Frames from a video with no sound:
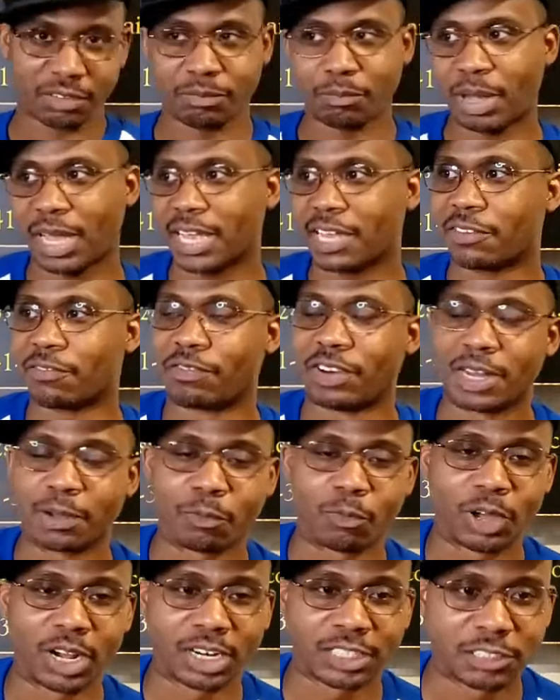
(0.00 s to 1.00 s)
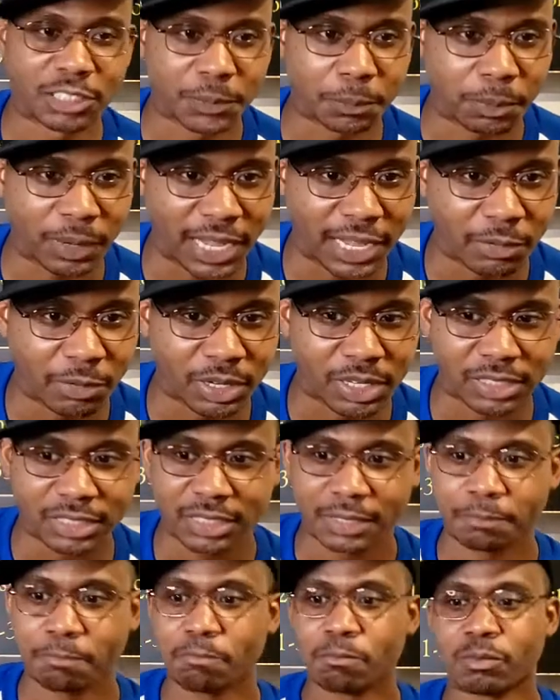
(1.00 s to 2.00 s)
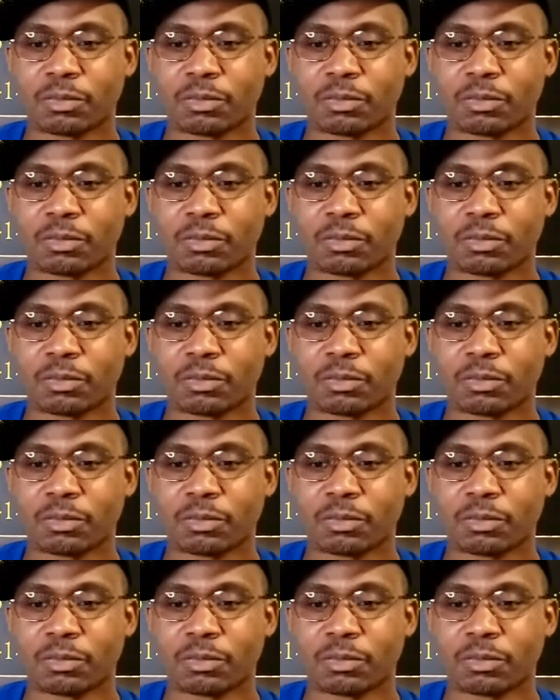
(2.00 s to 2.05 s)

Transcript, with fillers: Man, Flip Winters used to play with us.